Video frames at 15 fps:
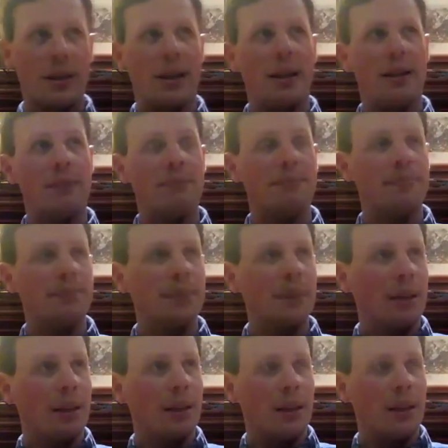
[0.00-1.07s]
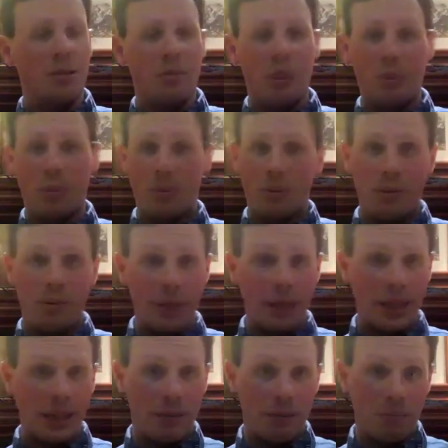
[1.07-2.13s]
Um, people were
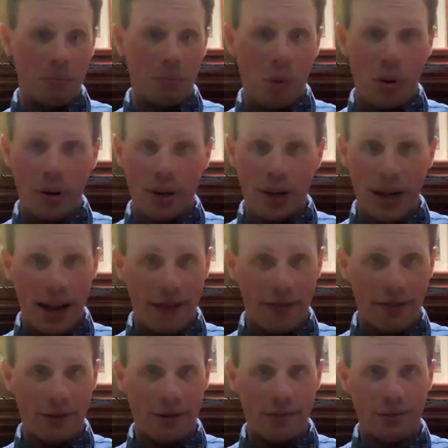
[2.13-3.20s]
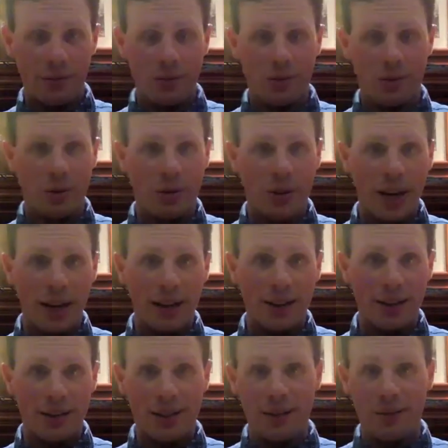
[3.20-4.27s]
reading more than ever, which was great
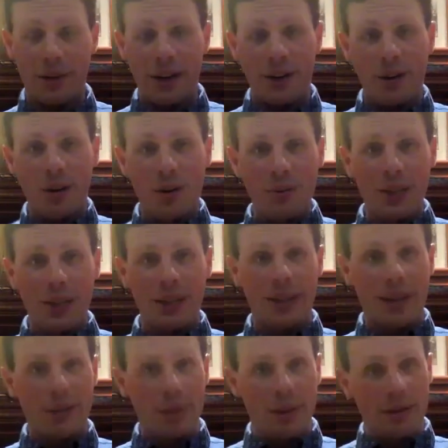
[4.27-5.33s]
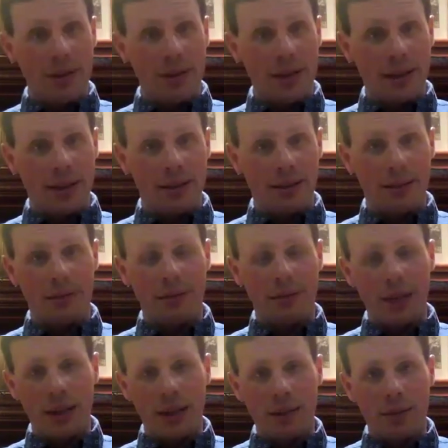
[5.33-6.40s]
because they were at home, they had time to do that, they were
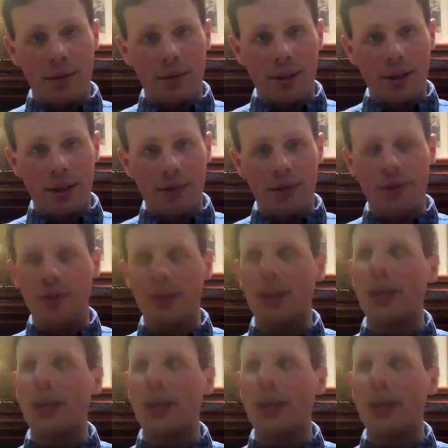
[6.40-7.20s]
writing more than ever.